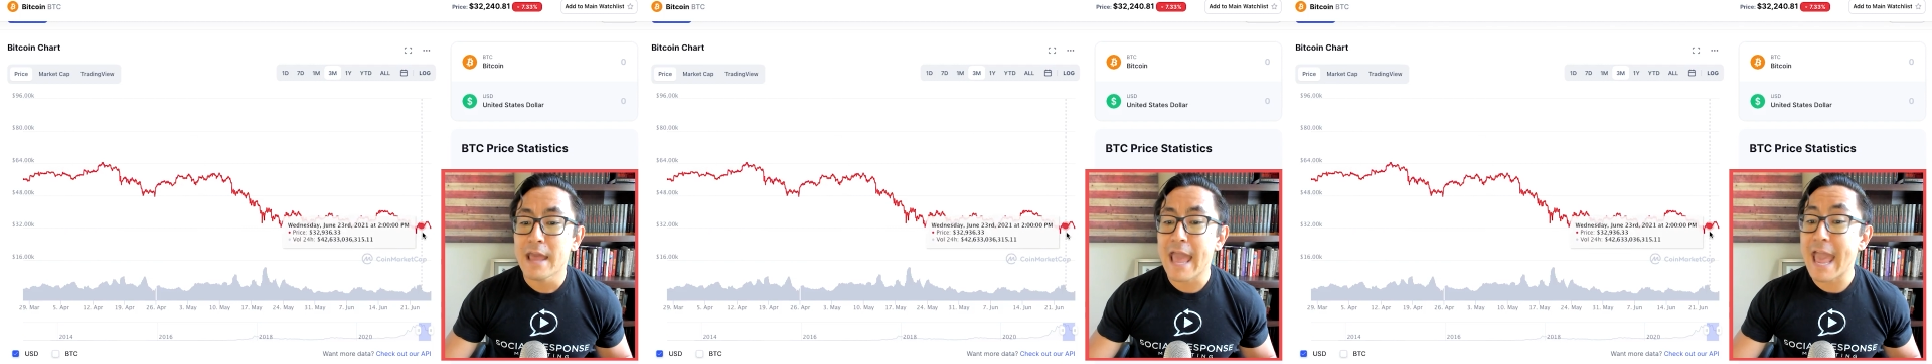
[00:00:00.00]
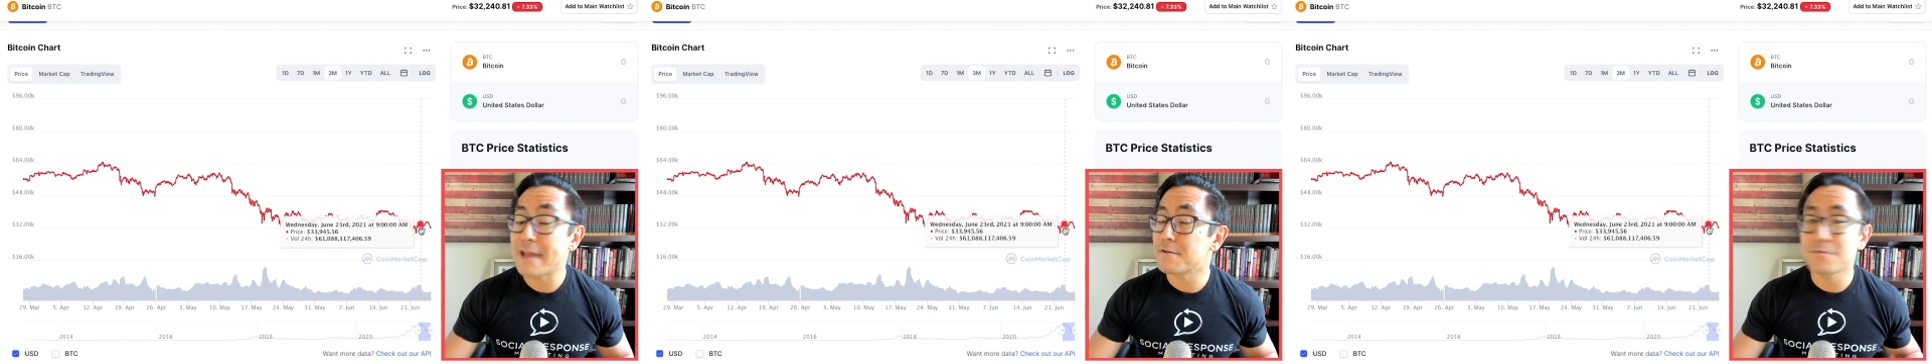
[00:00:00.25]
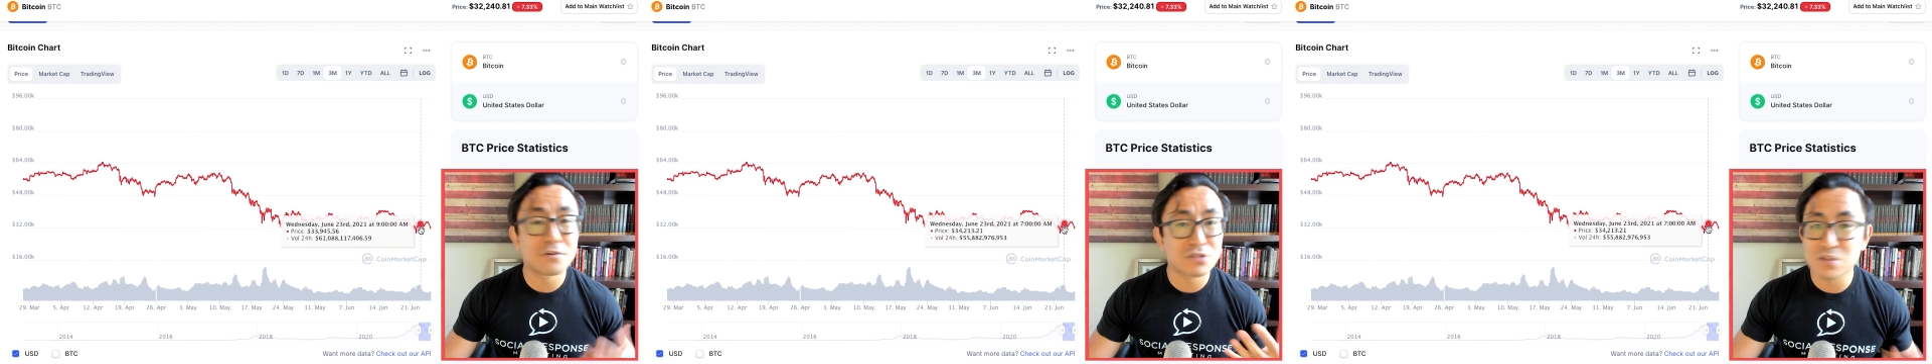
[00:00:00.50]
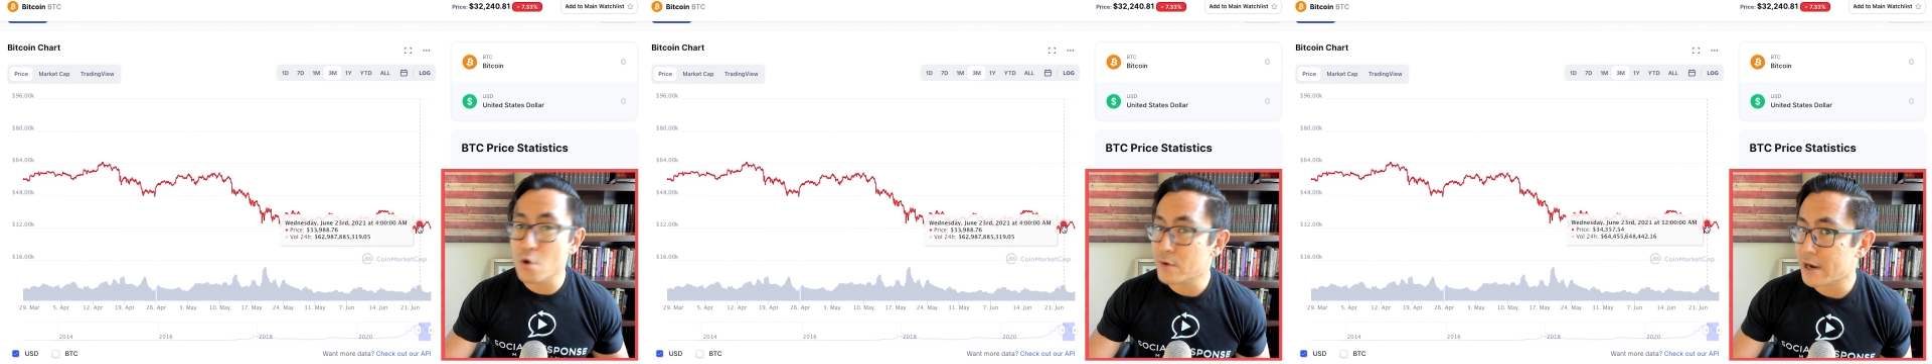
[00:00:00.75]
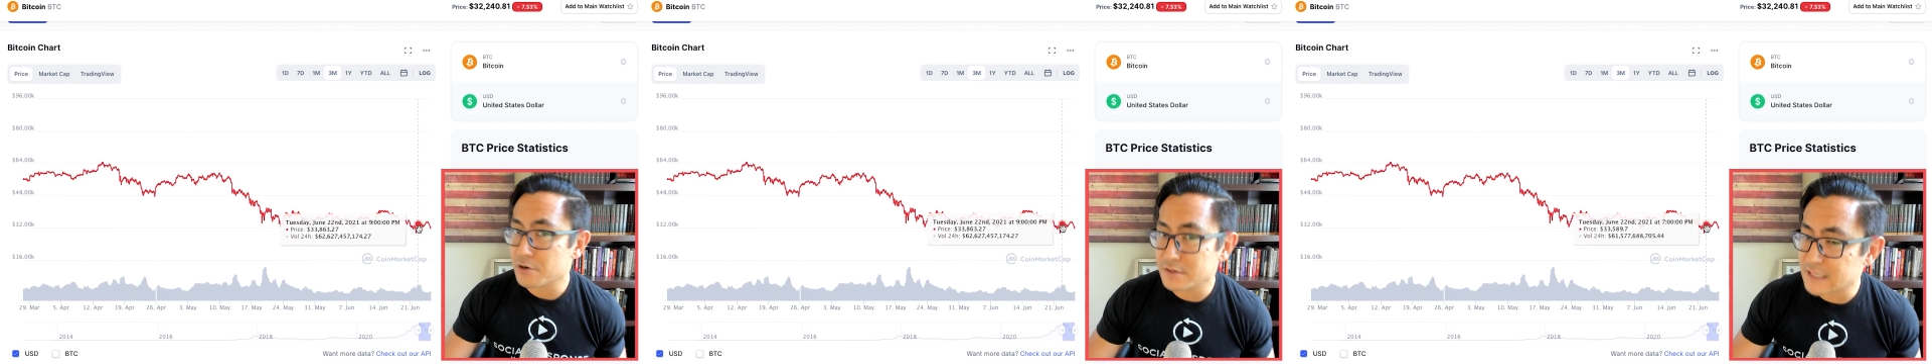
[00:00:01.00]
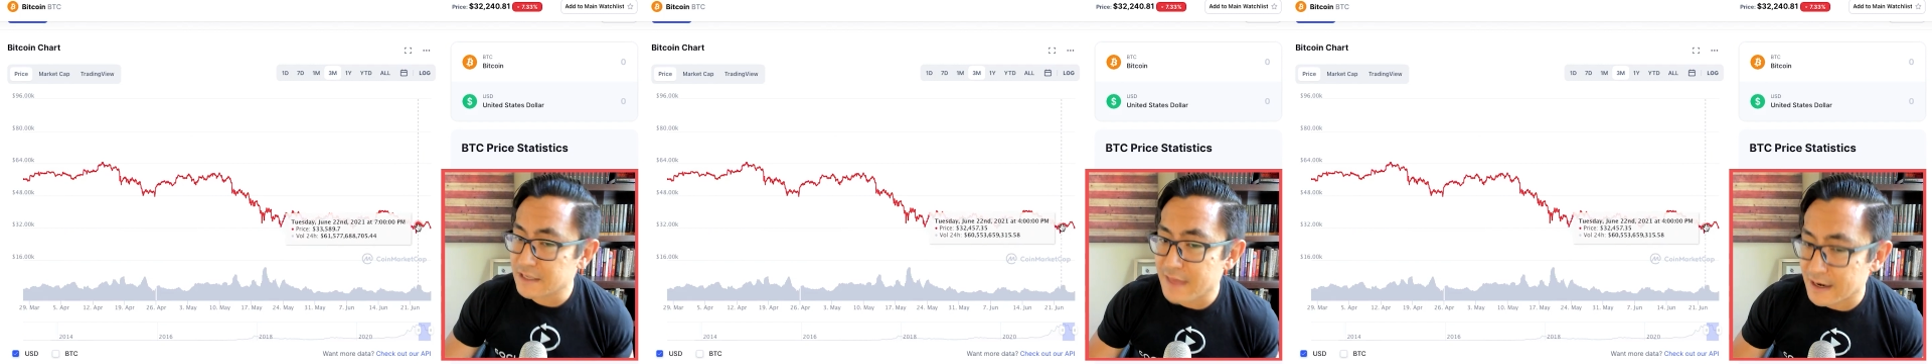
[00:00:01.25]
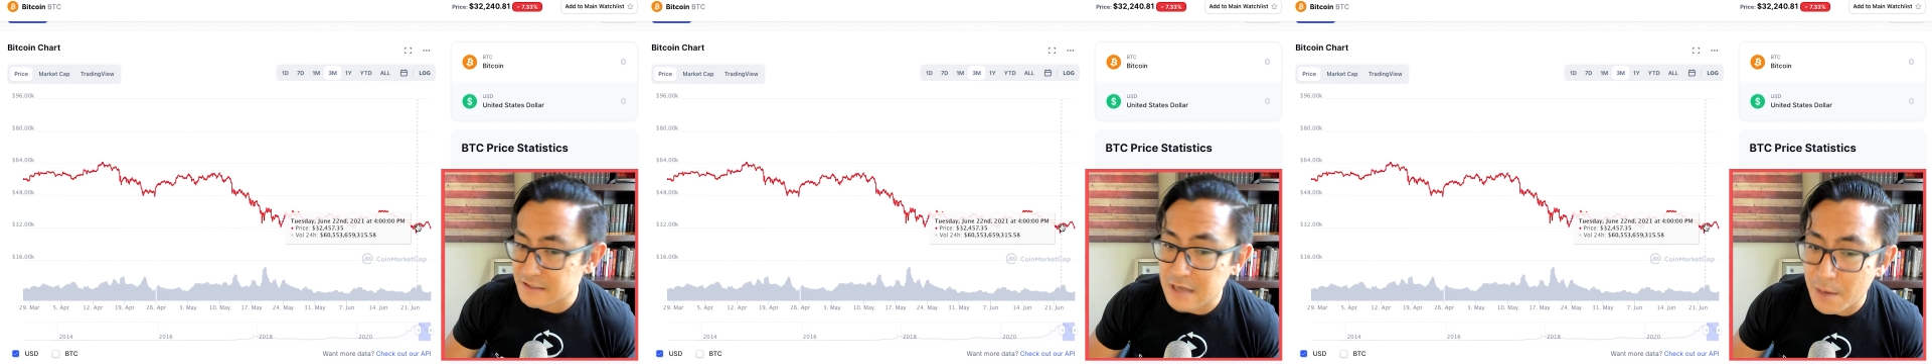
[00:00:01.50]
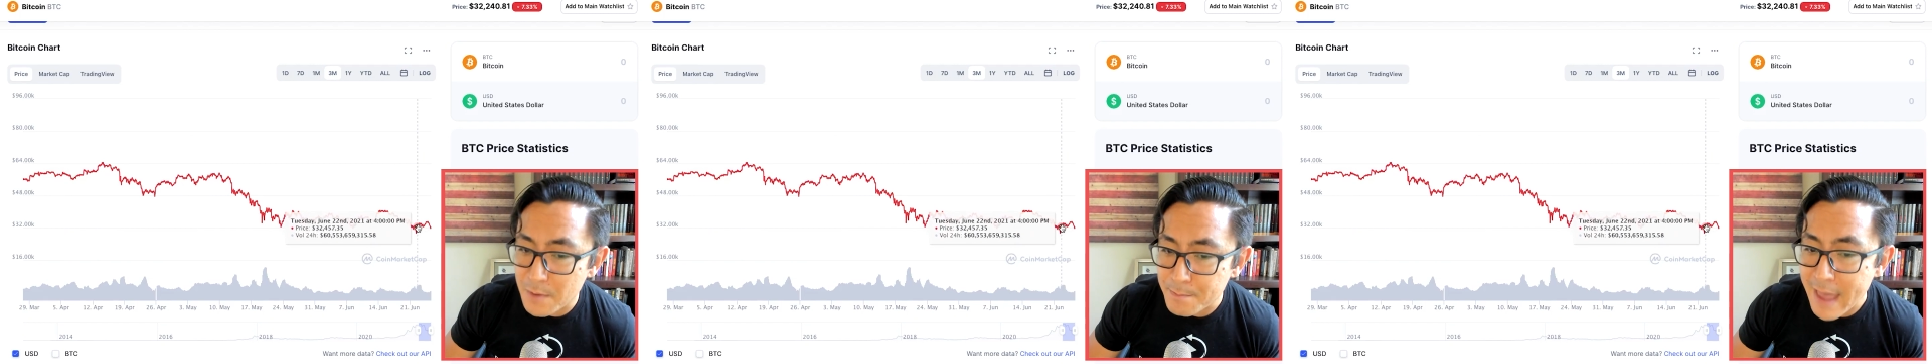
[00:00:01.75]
and there's no guarantee that it's coming